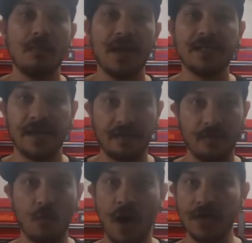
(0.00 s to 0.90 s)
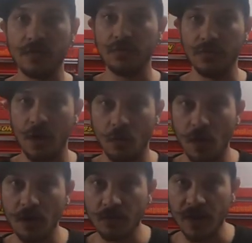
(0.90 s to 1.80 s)
and tell them why you do not
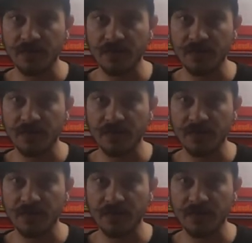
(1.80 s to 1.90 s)
want red